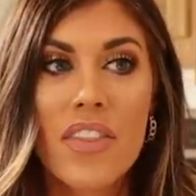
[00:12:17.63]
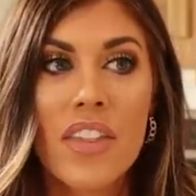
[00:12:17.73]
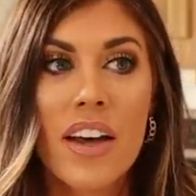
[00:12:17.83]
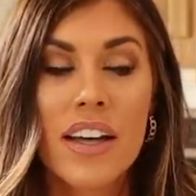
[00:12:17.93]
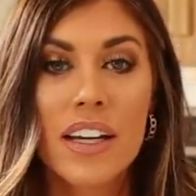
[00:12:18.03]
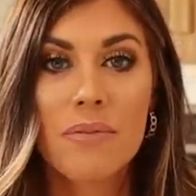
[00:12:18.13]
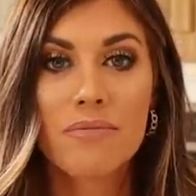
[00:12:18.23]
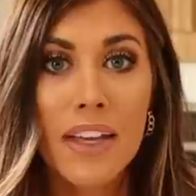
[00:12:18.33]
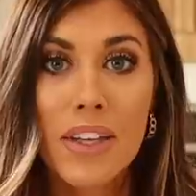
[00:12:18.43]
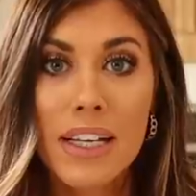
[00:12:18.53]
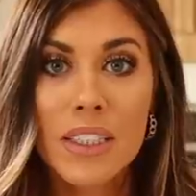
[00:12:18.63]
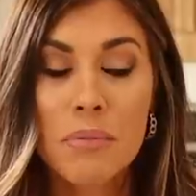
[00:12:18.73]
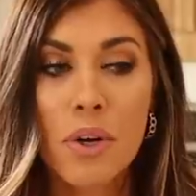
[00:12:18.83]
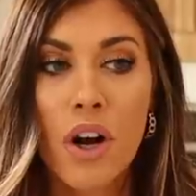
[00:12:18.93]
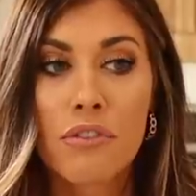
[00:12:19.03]
the can lights
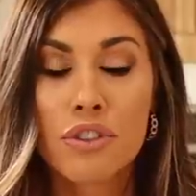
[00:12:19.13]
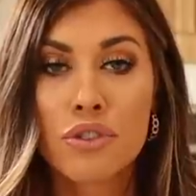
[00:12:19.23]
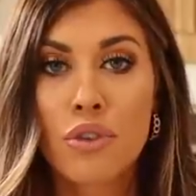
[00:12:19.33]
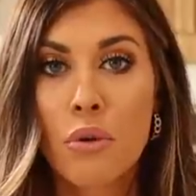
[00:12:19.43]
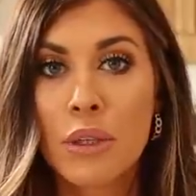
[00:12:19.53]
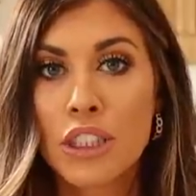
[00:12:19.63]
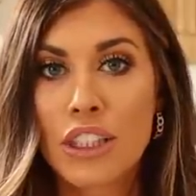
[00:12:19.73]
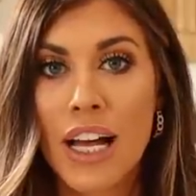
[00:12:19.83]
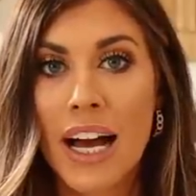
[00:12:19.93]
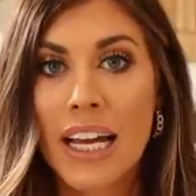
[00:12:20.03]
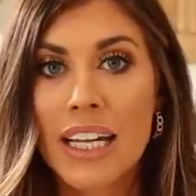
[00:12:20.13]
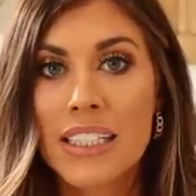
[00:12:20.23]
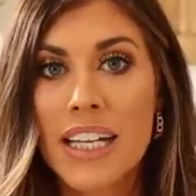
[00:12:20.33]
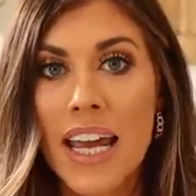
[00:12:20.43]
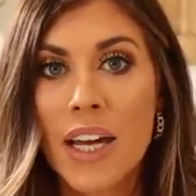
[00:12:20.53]
put off so much
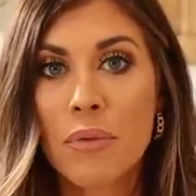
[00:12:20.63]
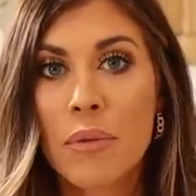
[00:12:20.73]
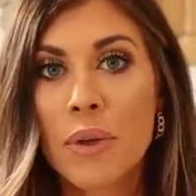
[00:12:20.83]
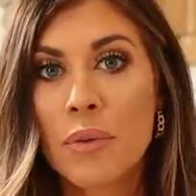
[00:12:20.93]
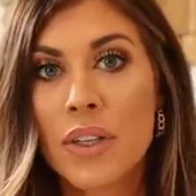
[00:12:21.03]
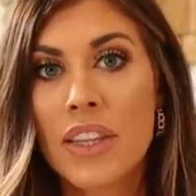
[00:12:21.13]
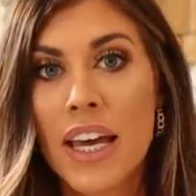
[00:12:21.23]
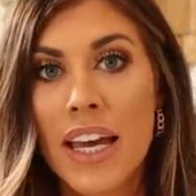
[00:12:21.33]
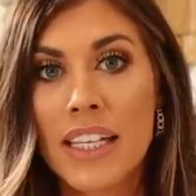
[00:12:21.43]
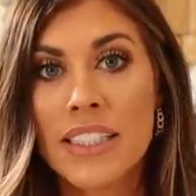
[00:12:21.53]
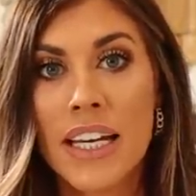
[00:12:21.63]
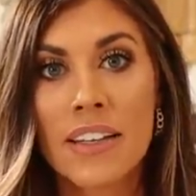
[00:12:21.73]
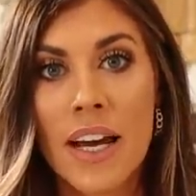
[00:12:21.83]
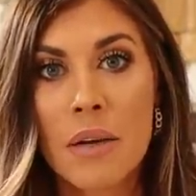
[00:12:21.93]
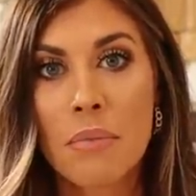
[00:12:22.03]
light, and we went with a
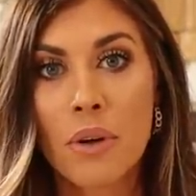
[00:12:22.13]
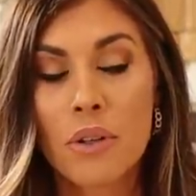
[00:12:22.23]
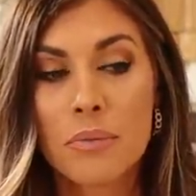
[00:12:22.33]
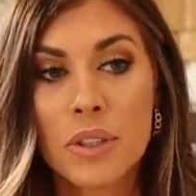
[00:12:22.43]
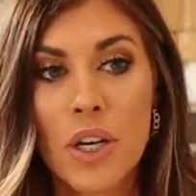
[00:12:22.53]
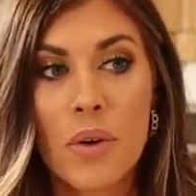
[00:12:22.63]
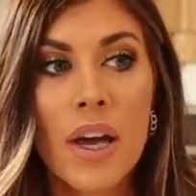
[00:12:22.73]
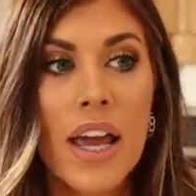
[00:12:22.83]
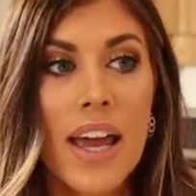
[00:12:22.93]
daylight bulb, so